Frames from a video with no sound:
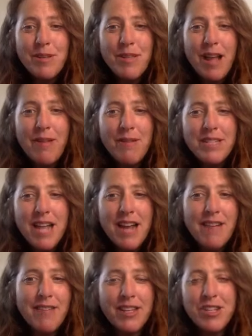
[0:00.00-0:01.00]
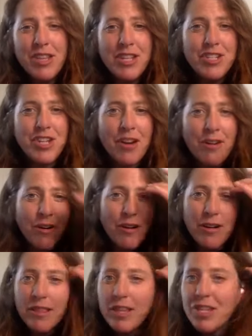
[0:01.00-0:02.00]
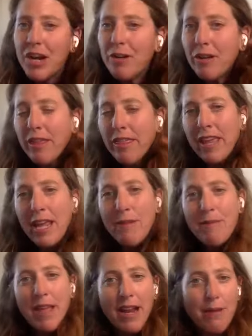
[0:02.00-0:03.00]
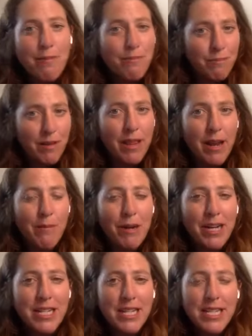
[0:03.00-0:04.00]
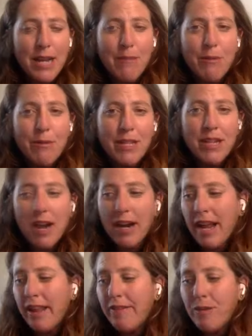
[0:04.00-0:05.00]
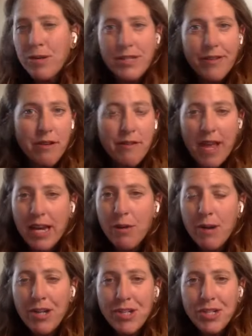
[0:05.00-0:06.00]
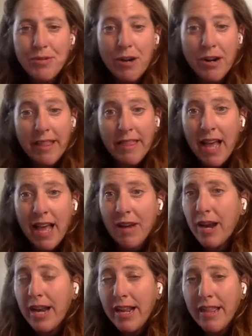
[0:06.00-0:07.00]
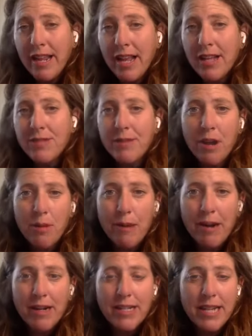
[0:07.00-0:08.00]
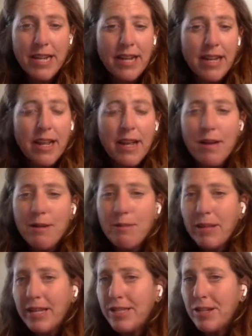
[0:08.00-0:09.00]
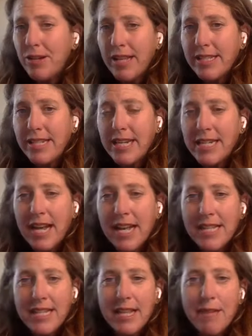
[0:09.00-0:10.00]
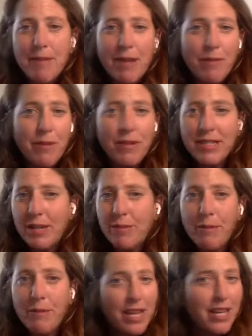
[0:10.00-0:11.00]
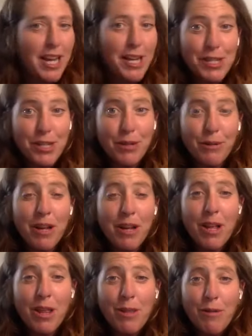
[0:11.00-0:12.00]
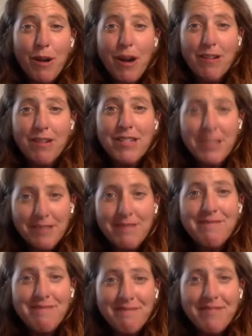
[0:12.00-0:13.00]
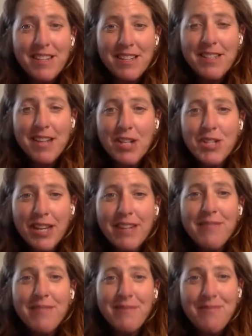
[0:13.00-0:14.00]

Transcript: So that was kind of the general theme that I'm bringing to the table with the talk. And then of course, if you have any questions regarding that or anything else with co-parenting, please don't hesitate to ask them, and we'll see what we can get to throughout the discussion.